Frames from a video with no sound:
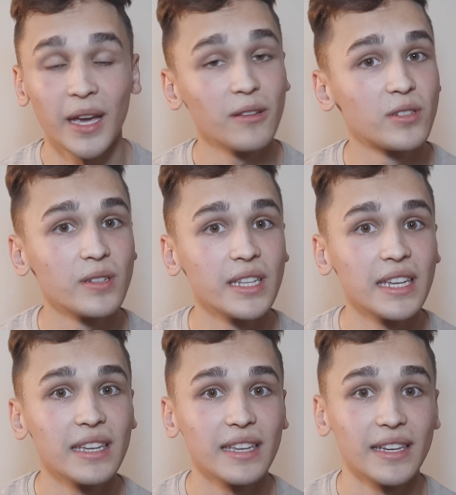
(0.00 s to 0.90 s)

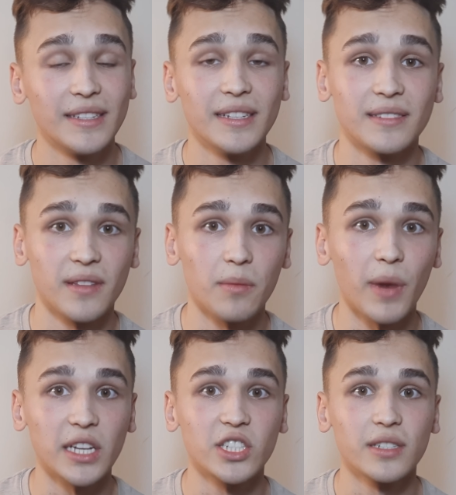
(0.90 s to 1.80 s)
Actually, it isn't that
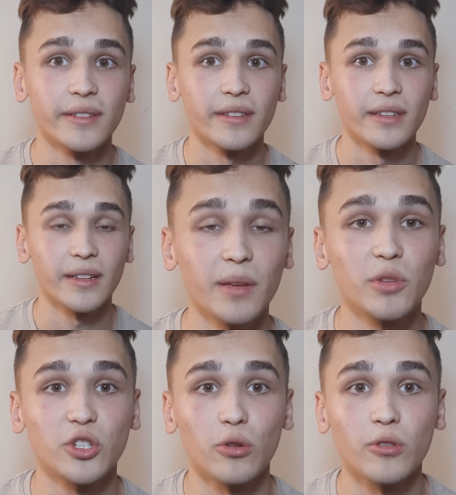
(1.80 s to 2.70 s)
much. Let
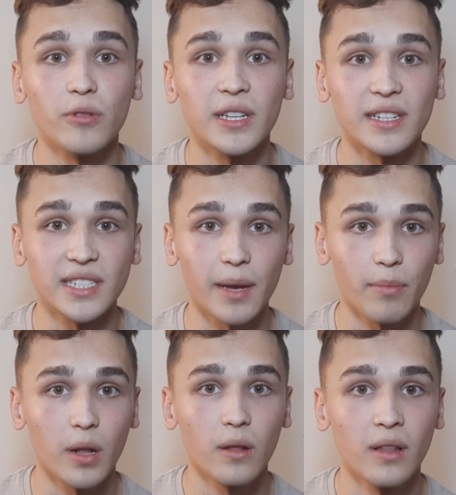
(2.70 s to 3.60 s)
me show you an
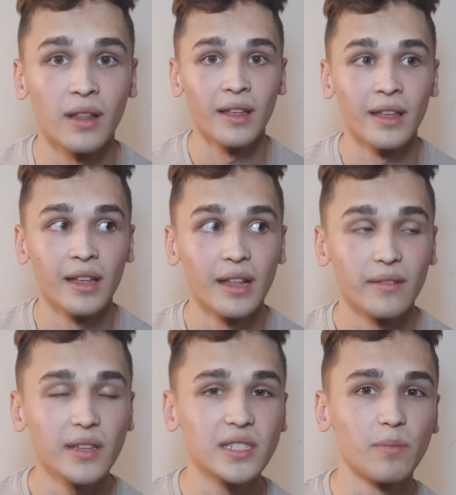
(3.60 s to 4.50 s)
example.
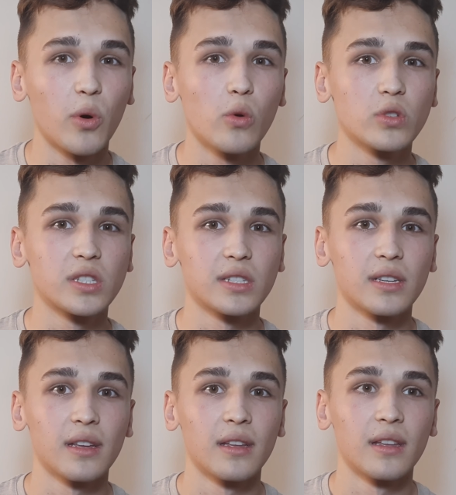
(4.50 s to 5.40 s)
Let's suppose
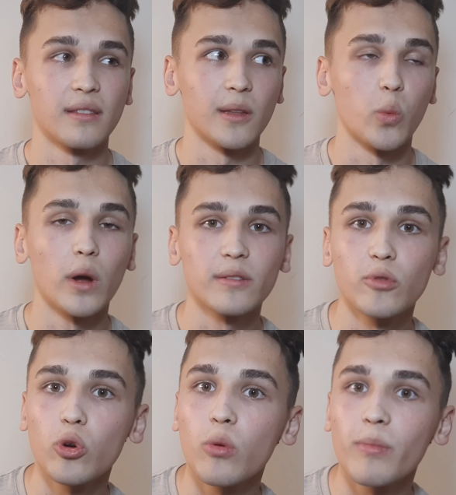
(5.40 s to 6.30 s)
that one
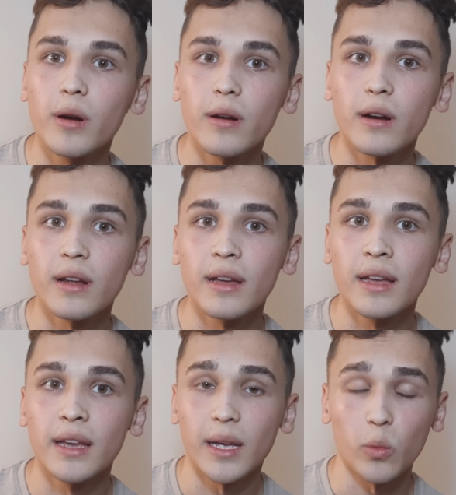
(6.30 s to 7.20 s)
cucumber
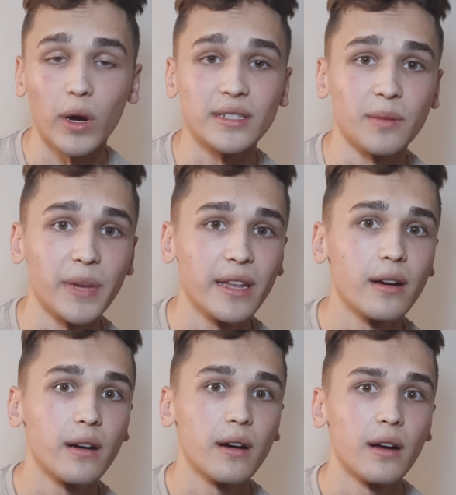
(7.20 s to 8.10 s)
and one
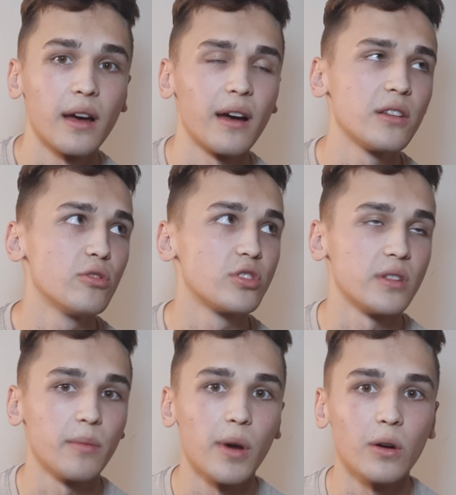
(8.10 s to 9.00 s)
tomato are
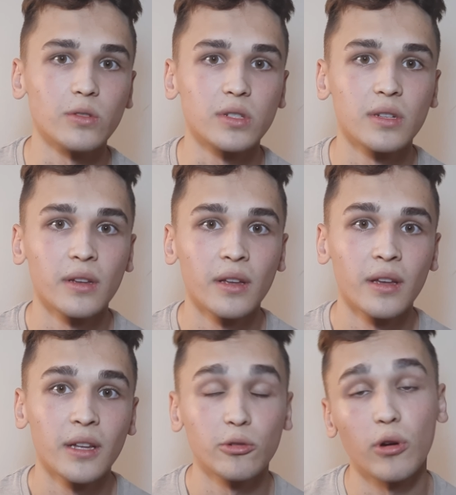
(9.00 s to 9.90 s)
usually about
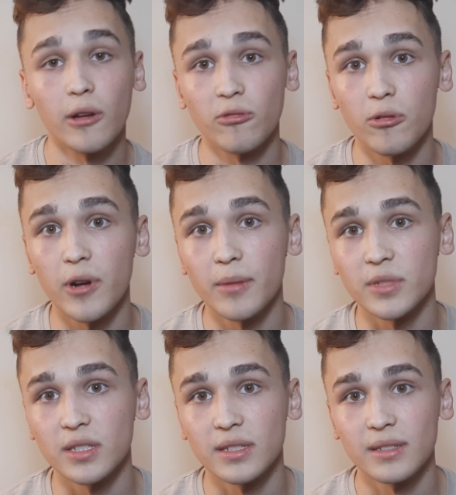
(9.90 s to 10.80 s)
200
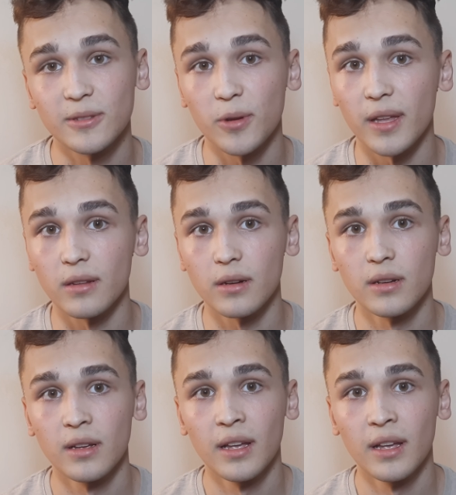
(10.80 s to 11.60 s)
grams together.